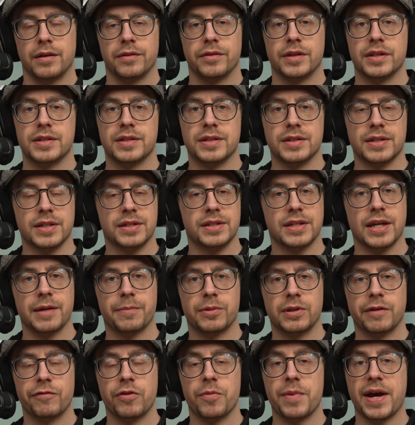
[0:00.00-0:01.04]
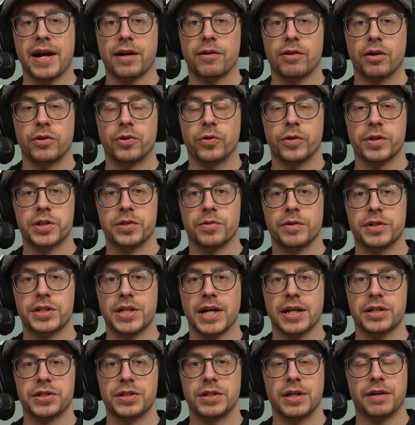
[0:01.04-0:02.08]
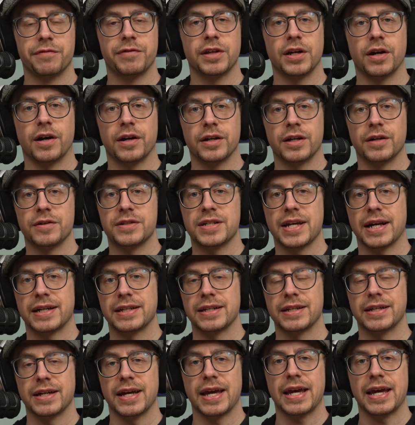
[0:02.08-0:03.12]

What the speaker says: This is a sample of the background noise rejection of the Audio-Technica